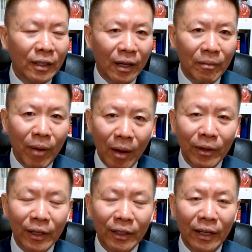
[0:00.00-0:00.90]

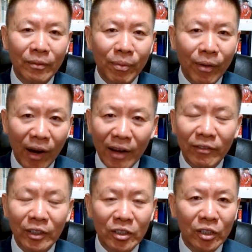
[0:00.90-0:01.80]
public and
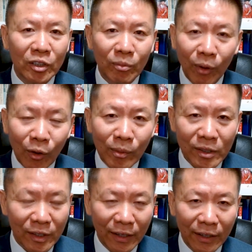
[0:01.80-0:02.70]
private
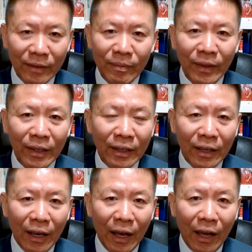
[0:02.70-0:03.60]
diplomacy.
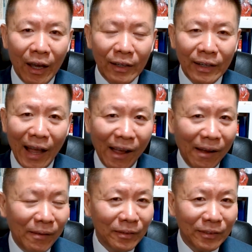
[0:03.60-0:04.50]
And
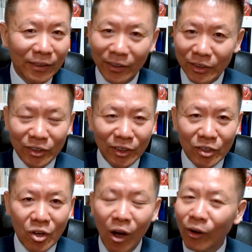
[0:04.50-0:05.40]
now it's a
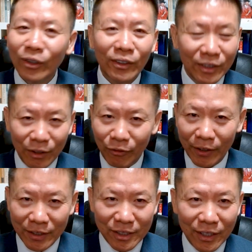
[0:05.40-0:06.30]
total
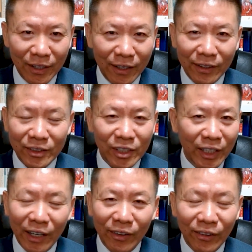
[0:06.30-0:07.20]
different
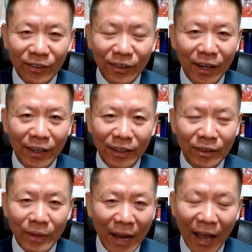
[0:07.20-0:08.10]
scenario
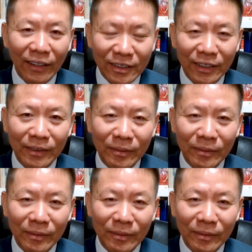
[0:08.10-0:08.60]
and reality.